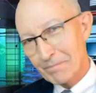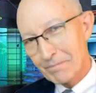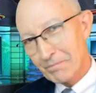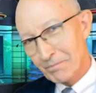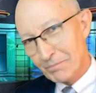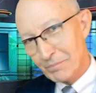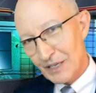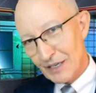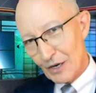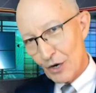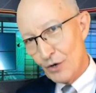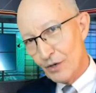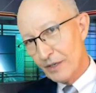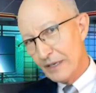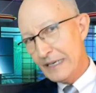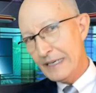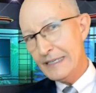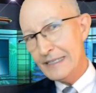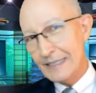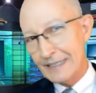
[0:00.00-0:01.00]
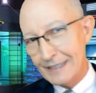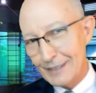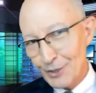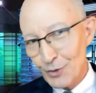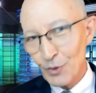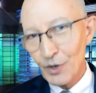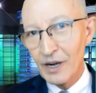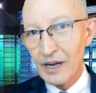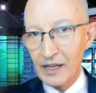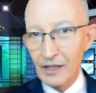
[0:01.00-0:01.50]
but our LinkedIn
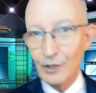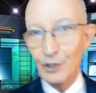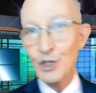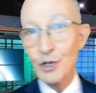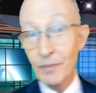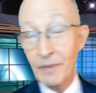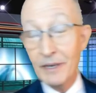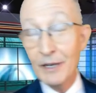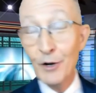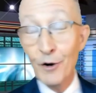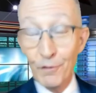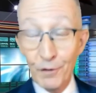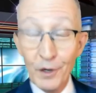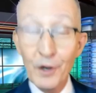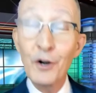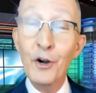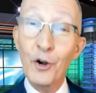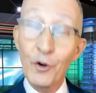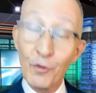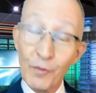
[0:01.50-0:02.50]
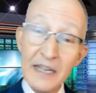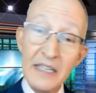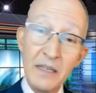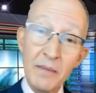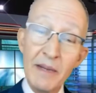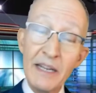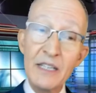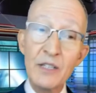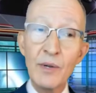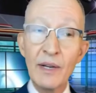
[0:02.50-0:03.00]
URL should be over on our
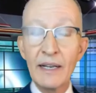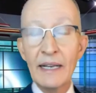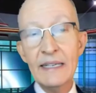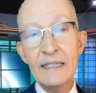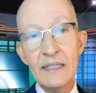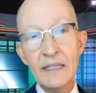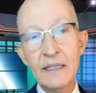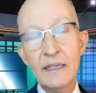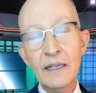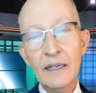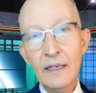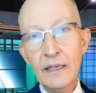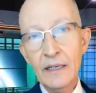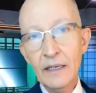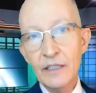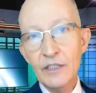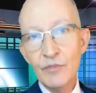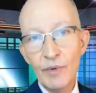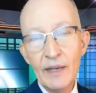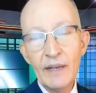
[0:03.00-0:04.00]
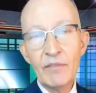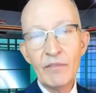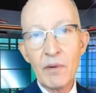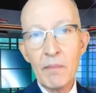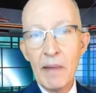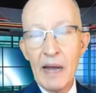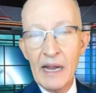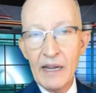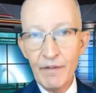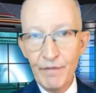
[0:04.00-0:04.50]
resume. So I like to really
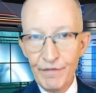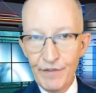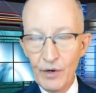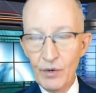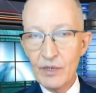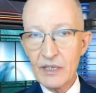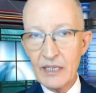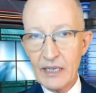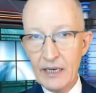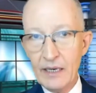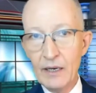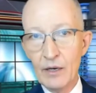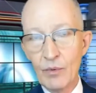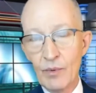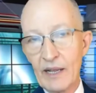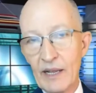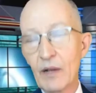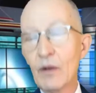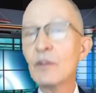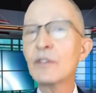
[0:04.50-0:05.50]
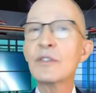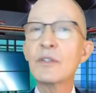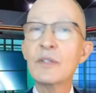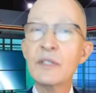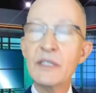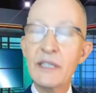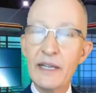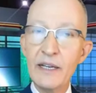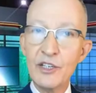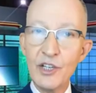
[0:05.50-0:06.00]
remind folks here what I also
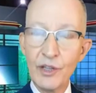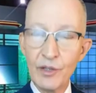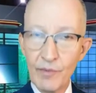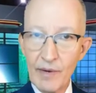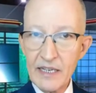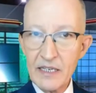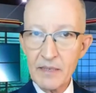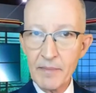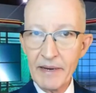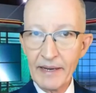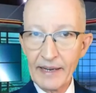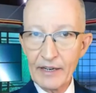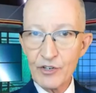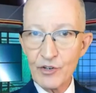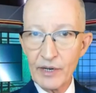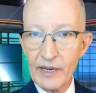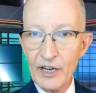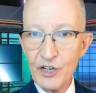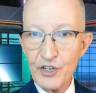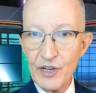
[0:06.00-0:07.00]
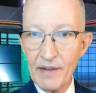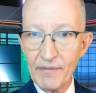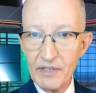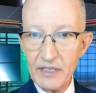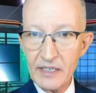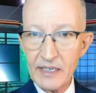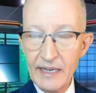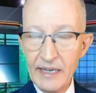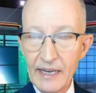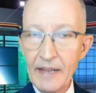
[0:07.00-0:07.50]
teach in the resume lecture in case you haven't
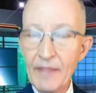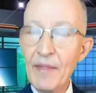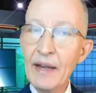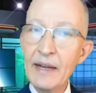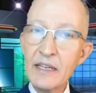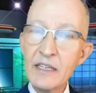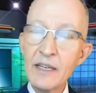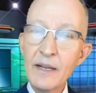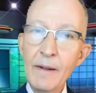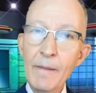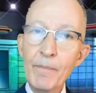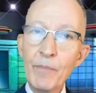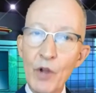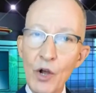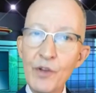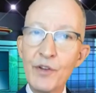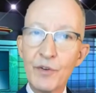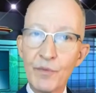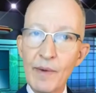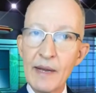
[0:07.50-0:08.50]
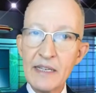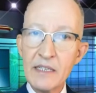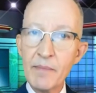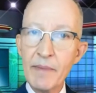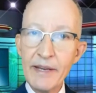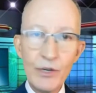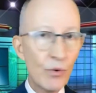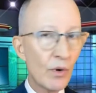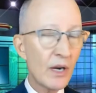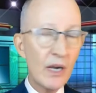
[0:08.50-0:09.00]
seen it. And that is on your resume,
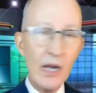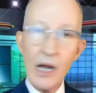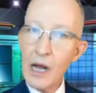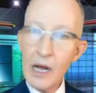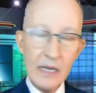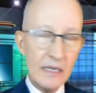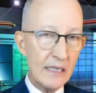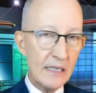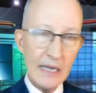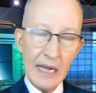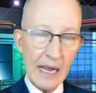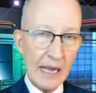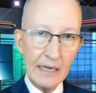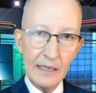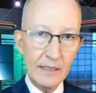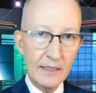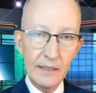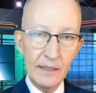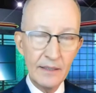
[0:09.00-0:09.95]
your contact